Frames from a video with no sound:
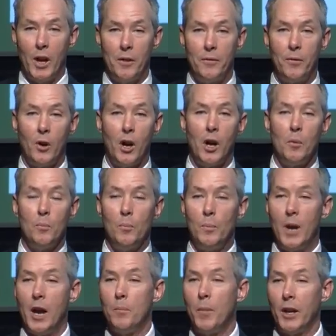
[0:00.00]
by far
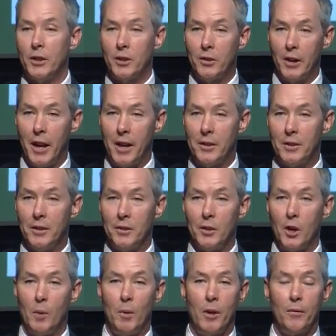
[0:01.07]
my best creations
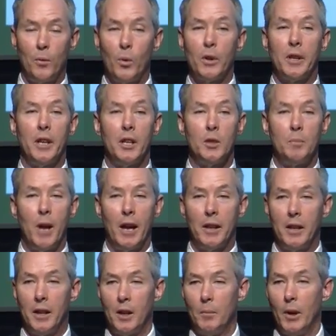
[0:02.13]
are my four kids back
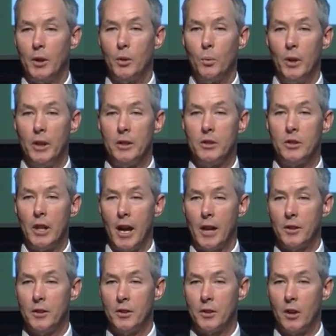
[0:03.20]
here, my twins,
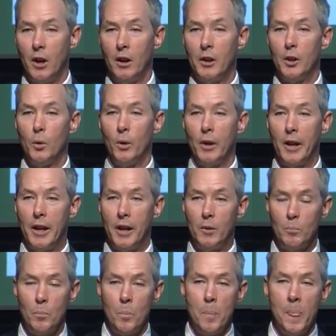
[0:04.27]
Josh and Charlotte, who are
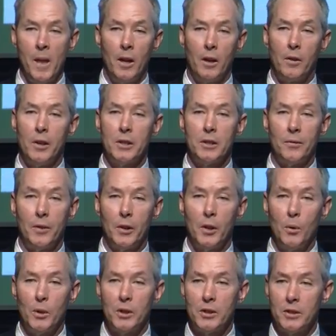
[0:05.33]
eight, Christopher,
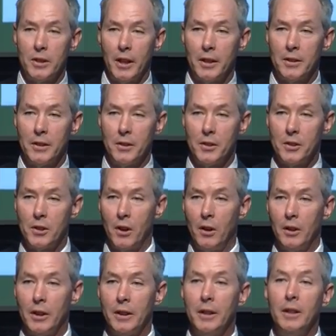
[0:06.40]
who is six, and
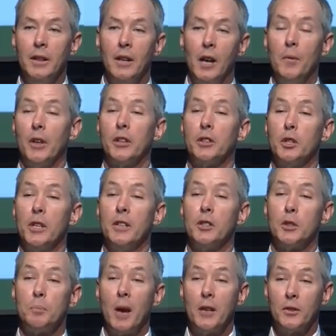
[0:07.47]
Charlotte, I mean, excuse, and
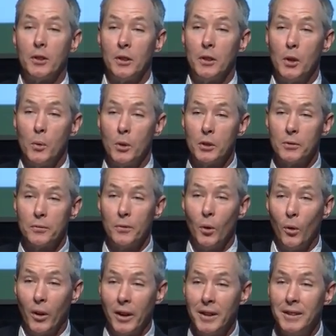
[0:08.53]
Spencer, who is
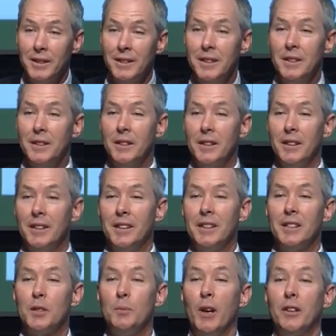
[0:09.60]
four.
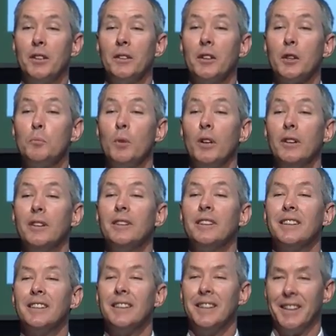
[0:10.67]
Spencer, you looking, bud?
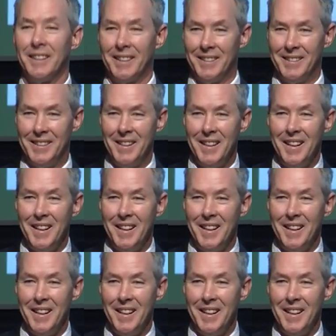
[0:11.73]
There you go.